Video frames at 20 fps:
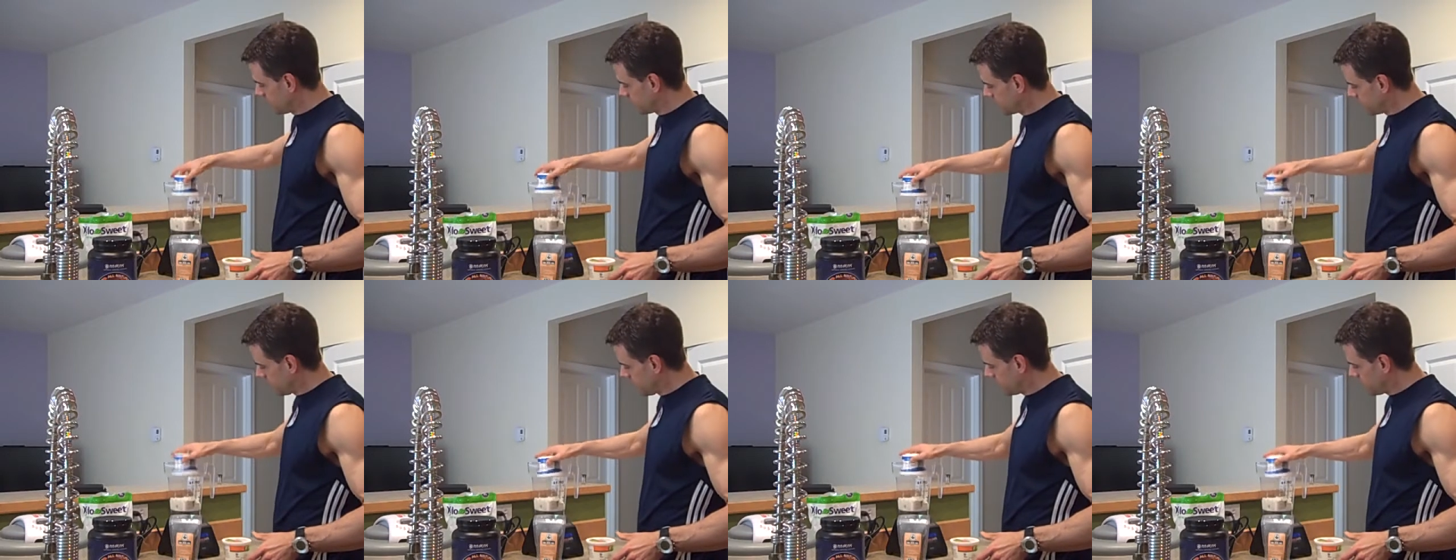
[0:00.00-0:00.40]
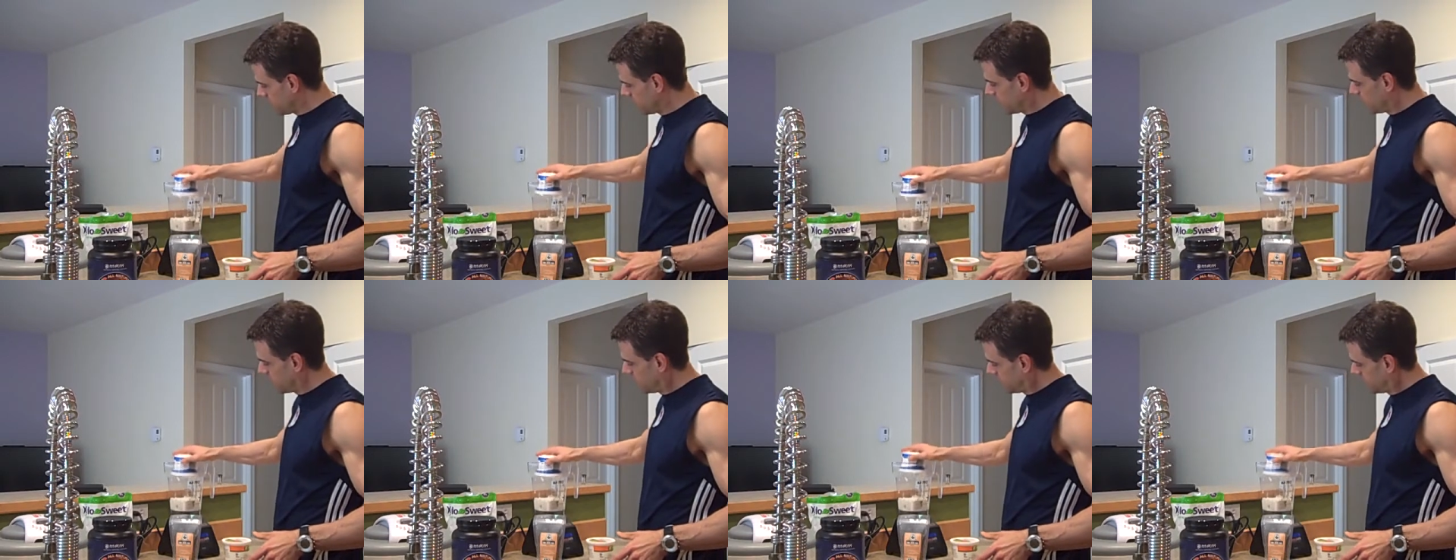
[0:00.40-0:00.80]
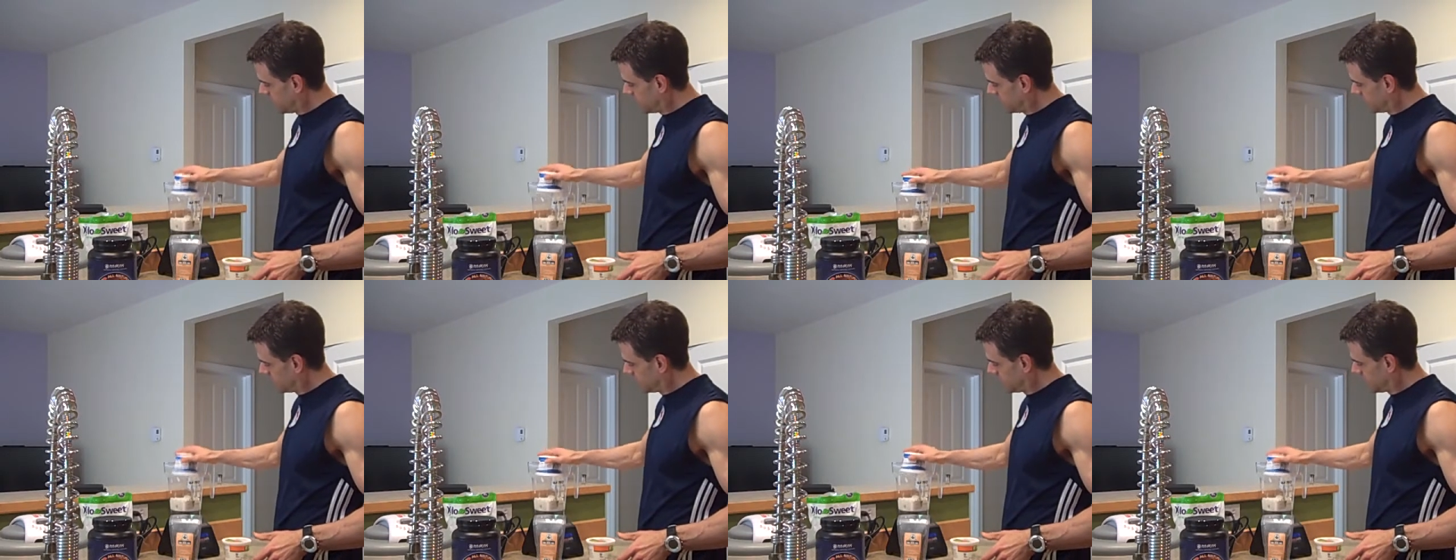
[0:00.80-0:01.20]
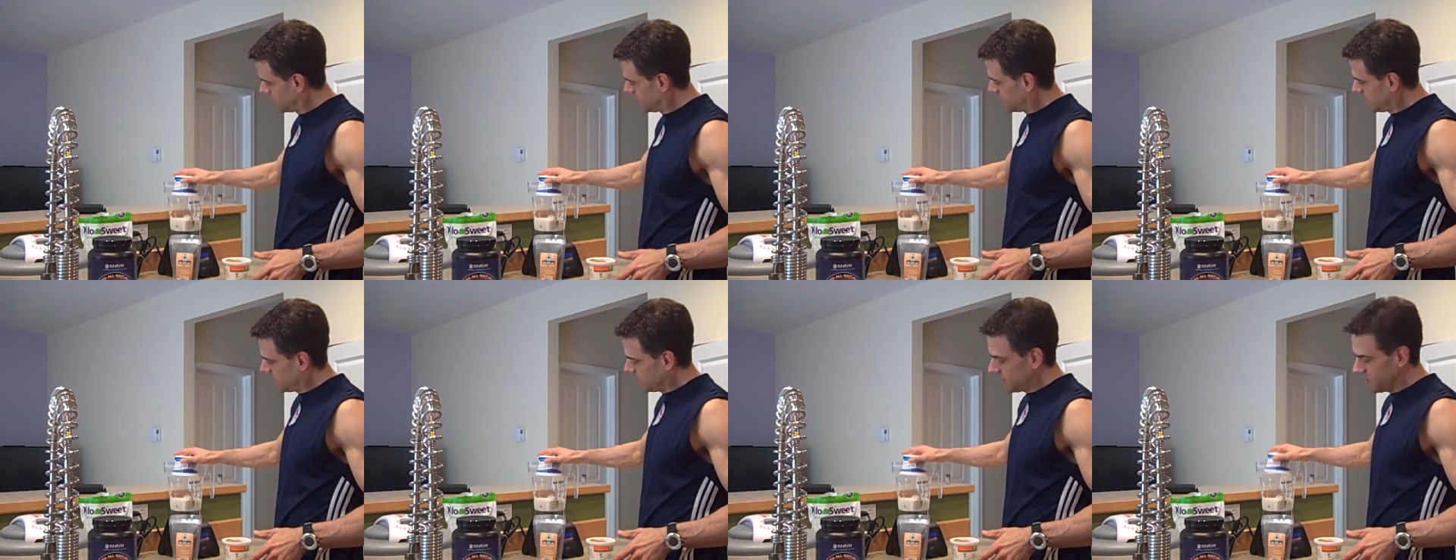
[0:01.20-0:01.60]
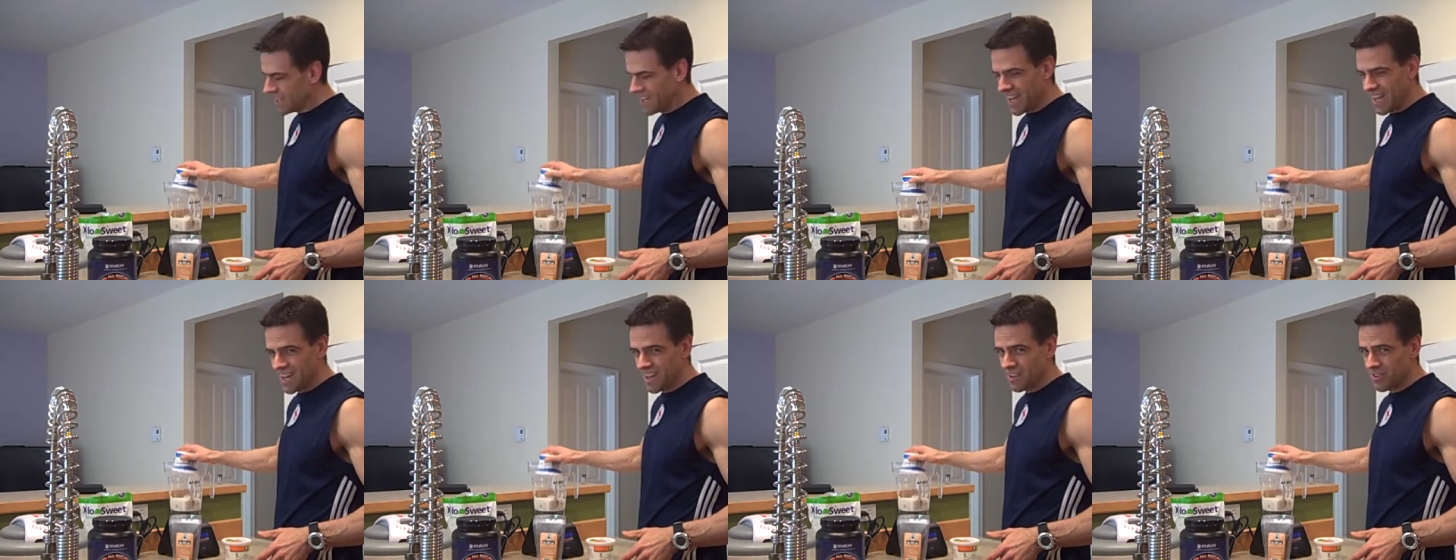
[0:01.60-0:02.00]
your blender.
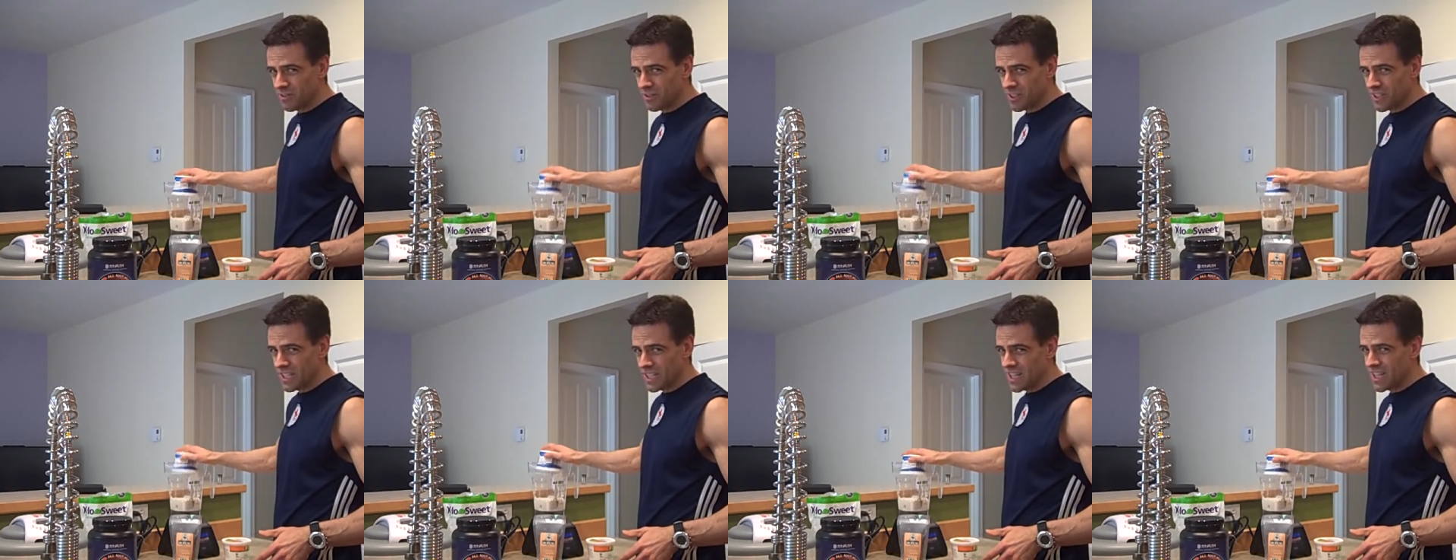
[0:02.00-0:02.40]
You kind of really